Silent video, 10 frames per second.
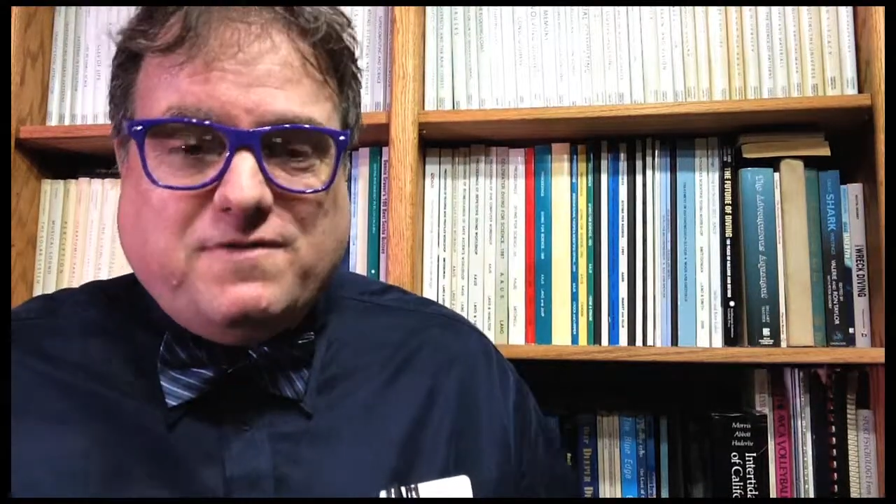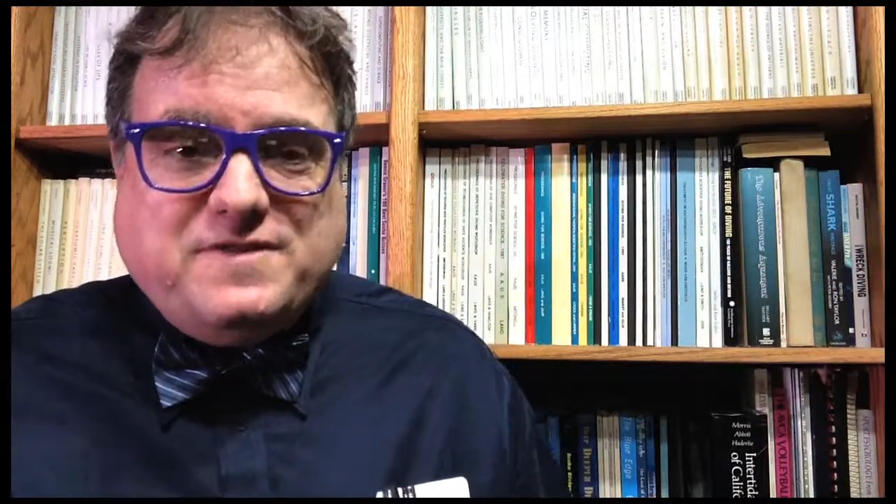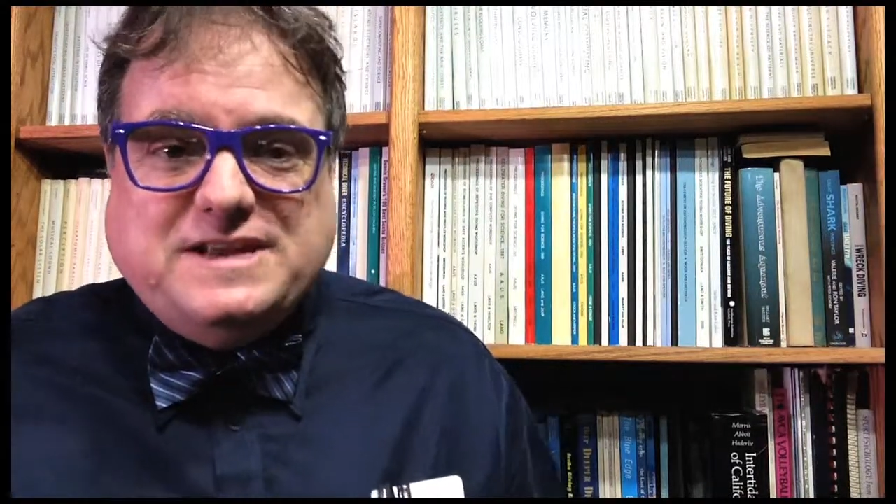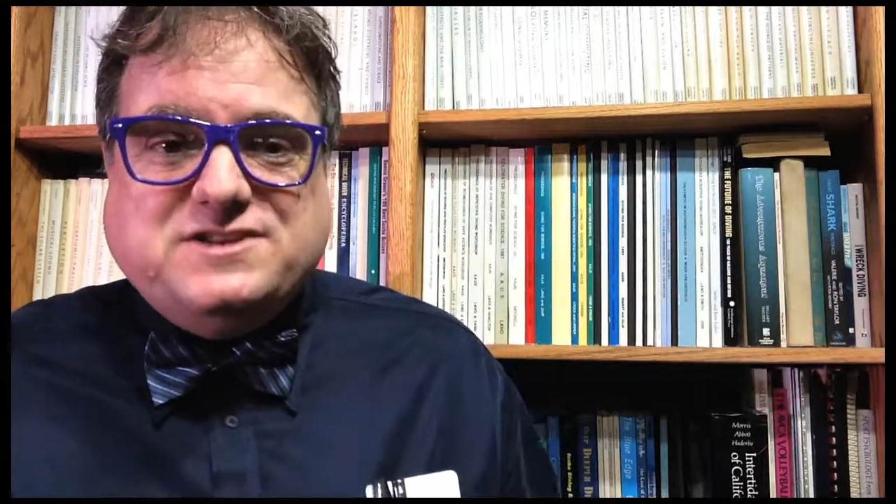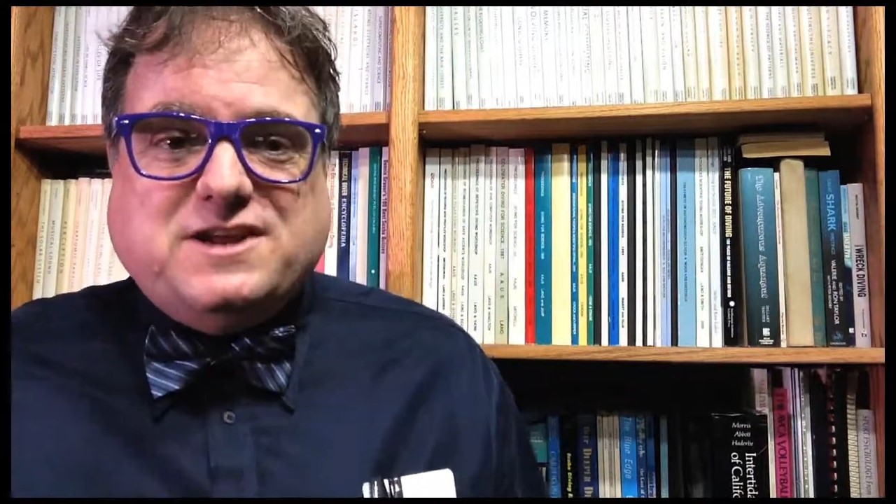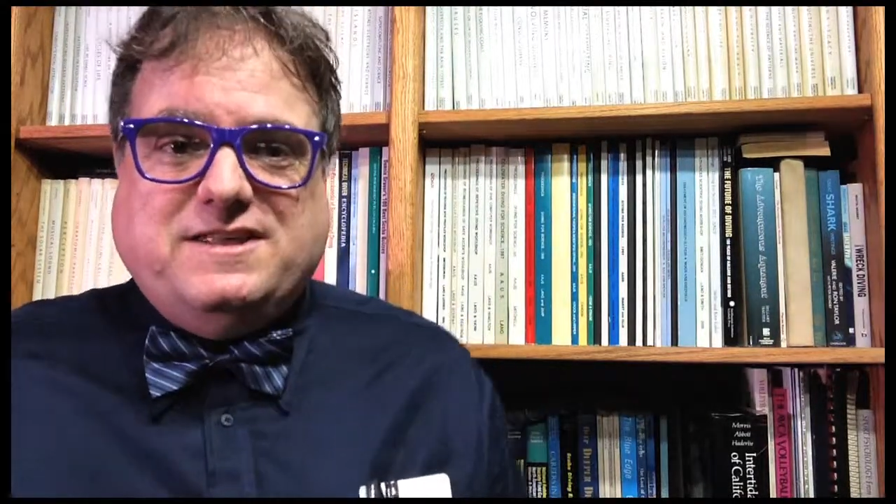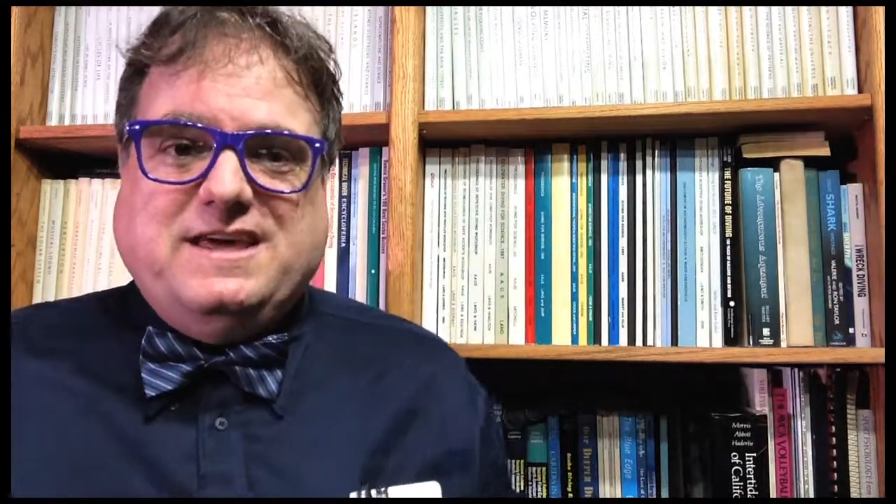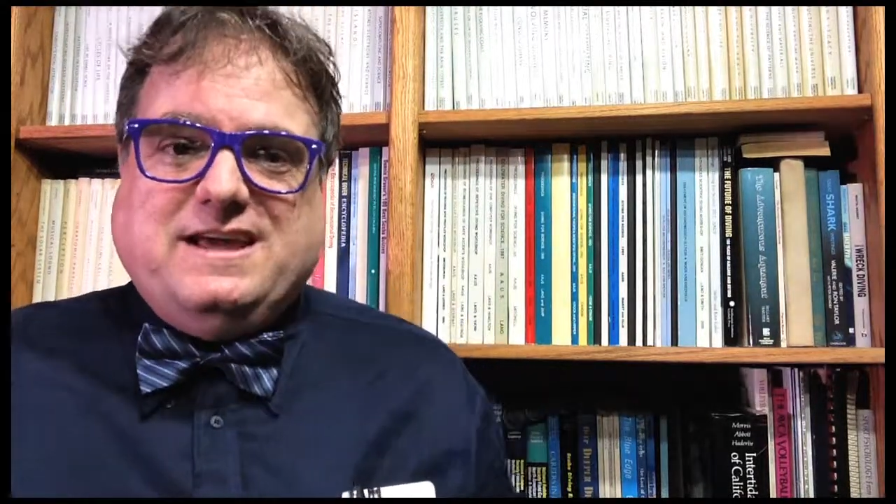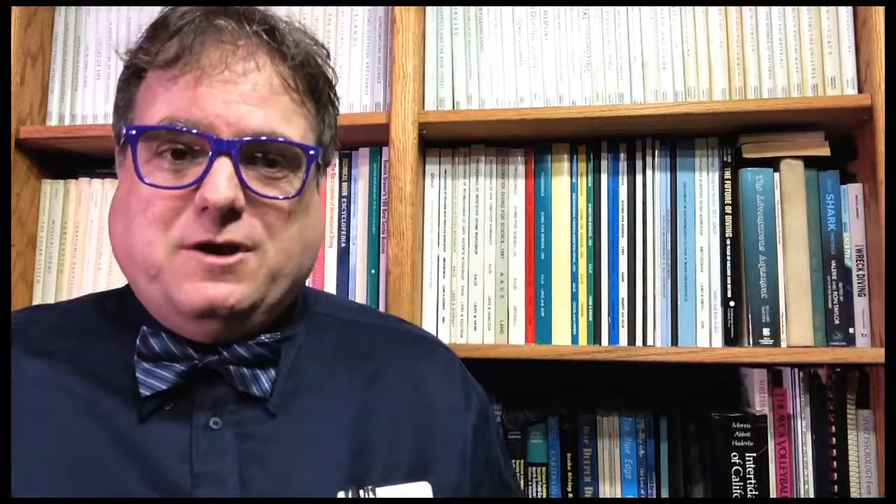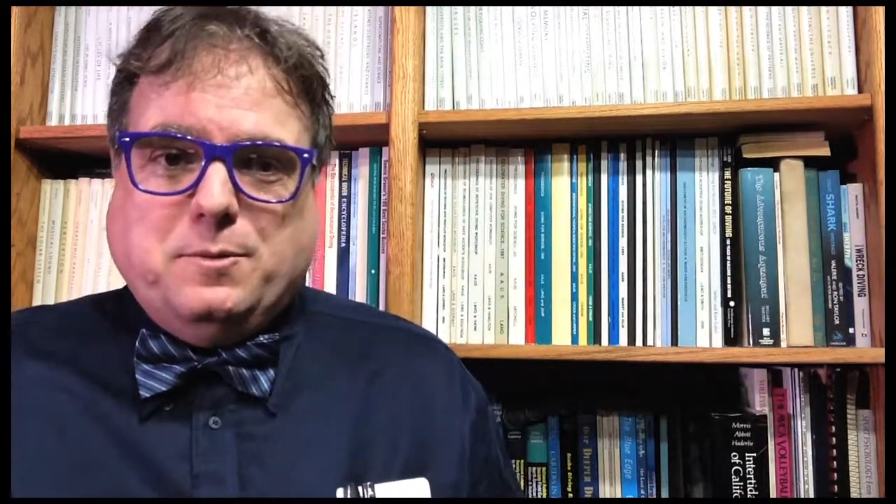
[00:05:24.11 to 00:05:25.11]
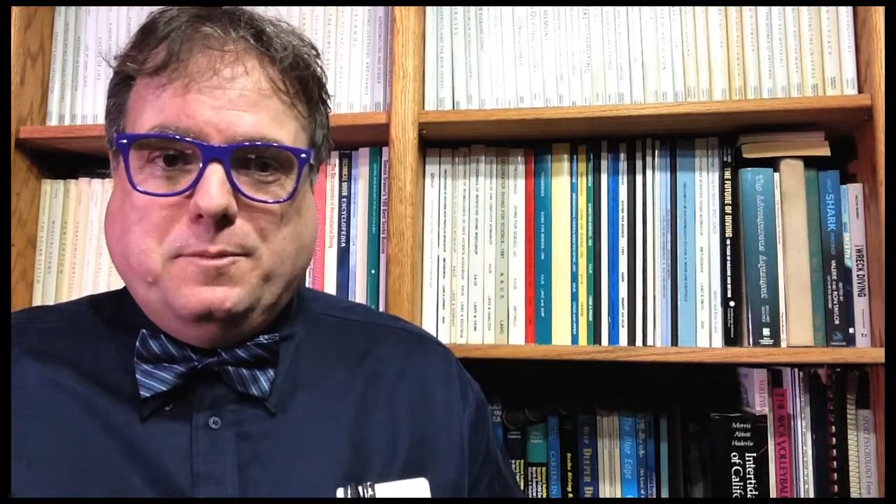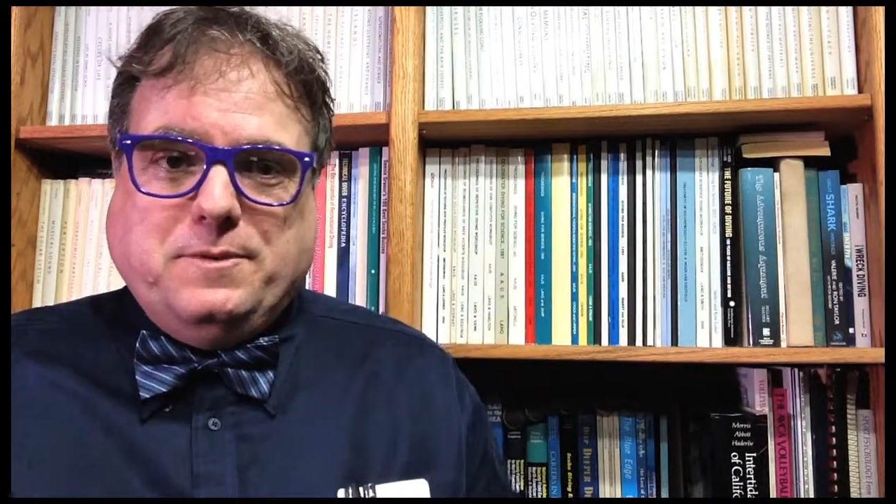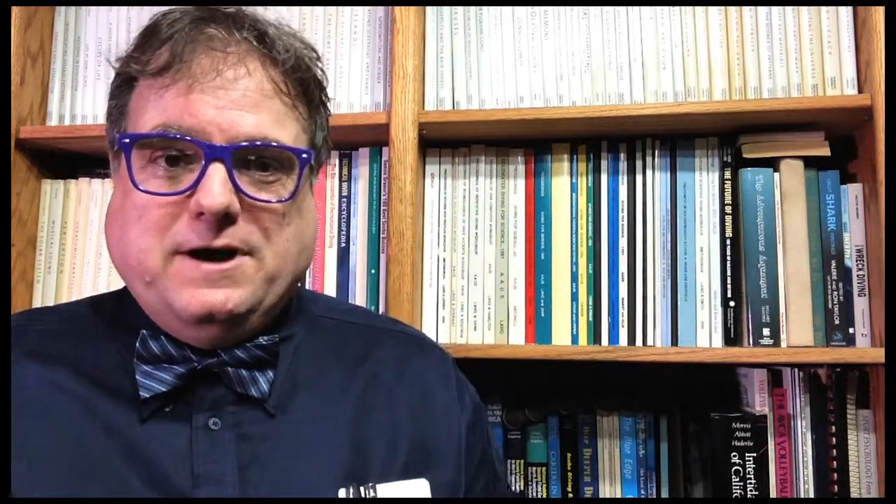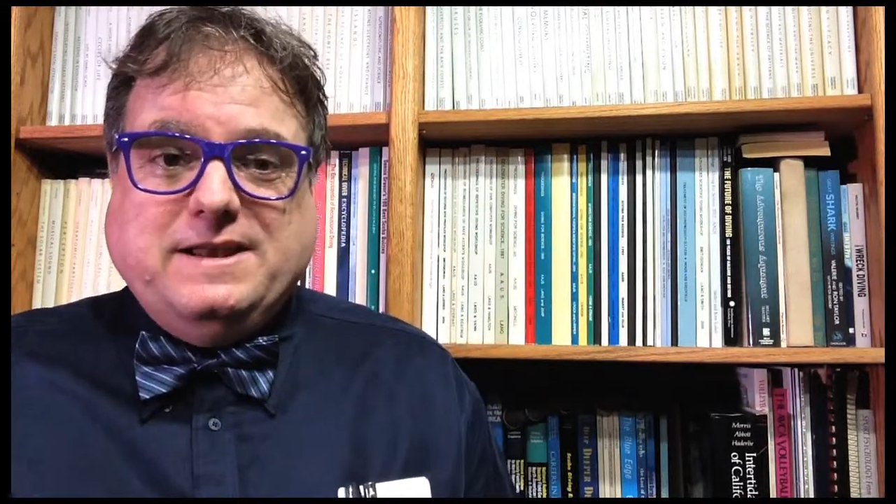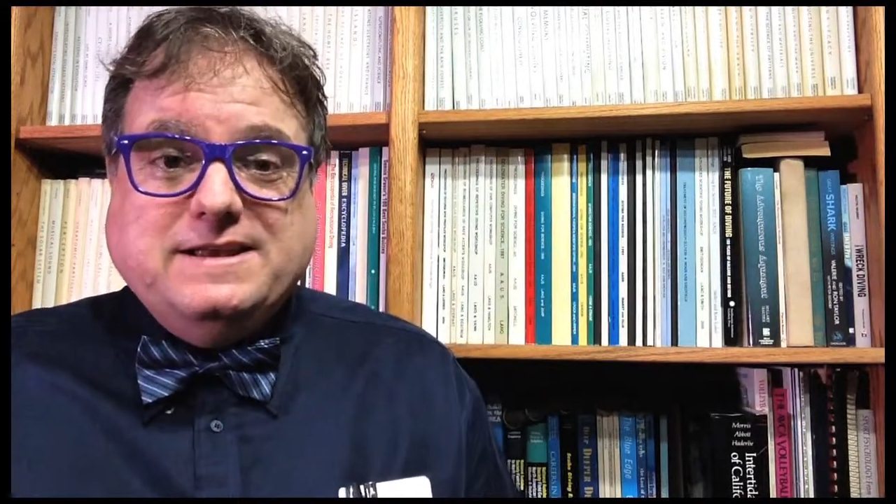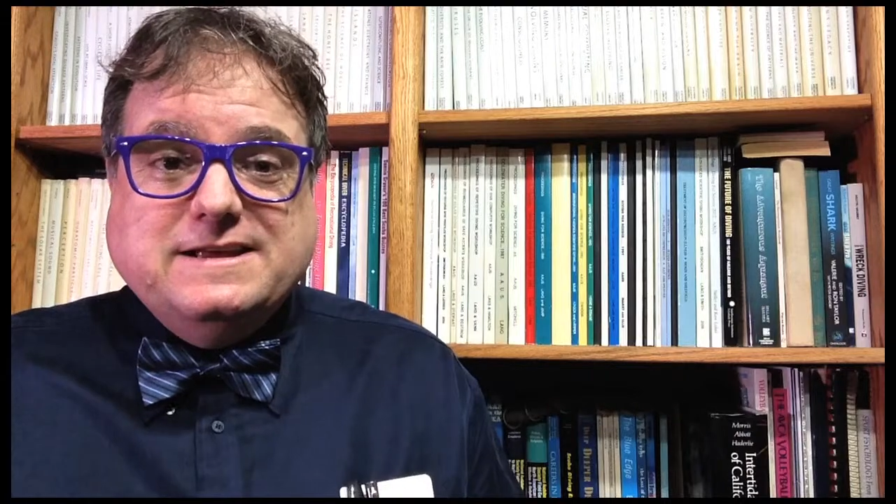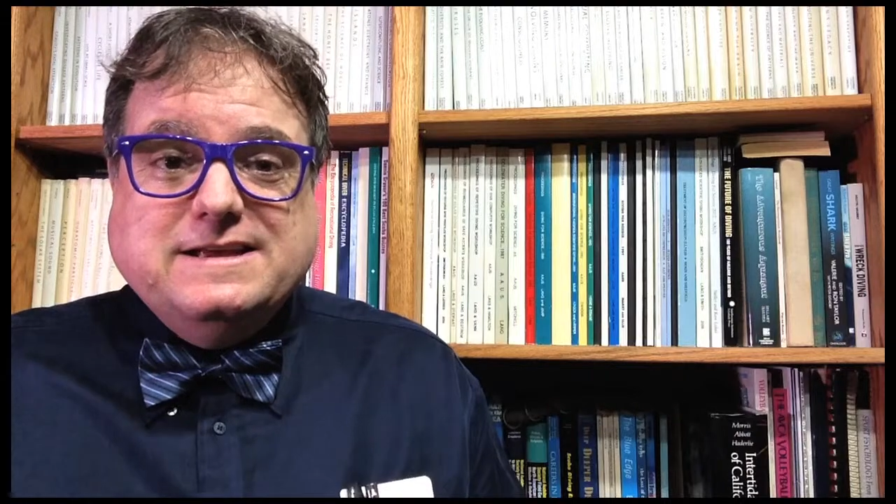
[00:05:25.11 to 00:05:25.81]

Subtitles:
feeds on that copepod,